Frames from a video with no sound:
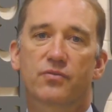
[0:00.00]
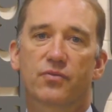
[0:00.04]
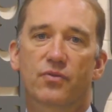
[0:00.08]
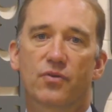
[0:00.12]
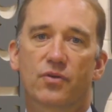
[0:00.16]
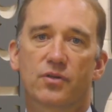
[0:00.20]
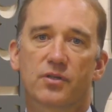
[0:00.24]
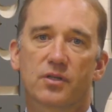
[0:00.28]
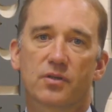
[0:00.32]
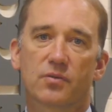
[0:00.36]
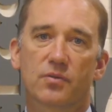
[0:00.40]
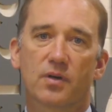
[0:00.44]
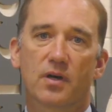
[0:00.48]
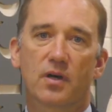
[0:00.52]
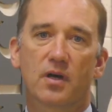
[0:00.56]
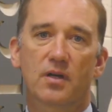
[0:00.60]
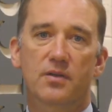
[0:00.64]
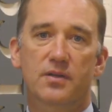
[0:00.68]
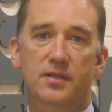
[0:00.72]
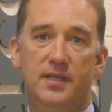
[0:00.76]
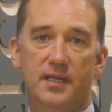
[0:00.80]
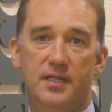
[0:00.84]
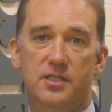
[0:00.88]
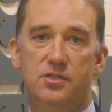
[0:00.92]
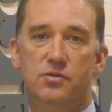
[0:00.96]
for you are
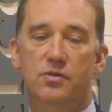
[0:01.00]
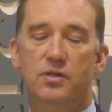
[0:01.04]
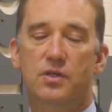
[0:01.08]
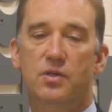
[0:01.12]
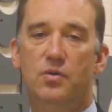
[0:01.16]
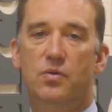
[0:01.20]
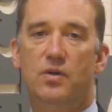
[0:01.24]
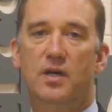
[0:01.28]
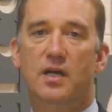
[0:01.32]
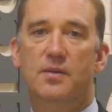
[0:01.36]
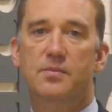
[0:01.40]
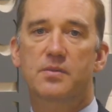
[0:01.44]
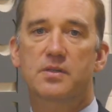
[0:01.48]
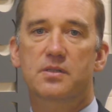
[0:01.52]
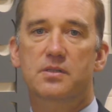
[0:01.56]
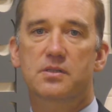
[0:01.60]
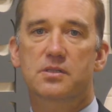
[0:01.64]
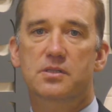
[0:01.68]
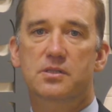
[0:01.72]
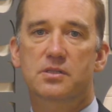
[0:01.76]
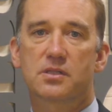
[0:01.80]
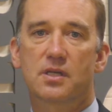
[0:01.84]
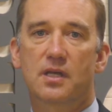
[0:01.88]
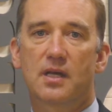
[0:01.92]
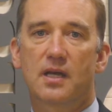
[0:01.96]
the entry
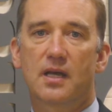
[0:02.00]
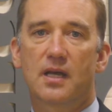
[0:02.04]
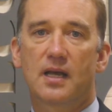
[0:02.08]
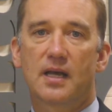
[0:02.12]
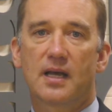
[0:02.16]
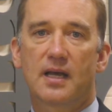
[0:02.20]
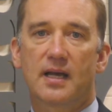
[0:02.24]
requirements,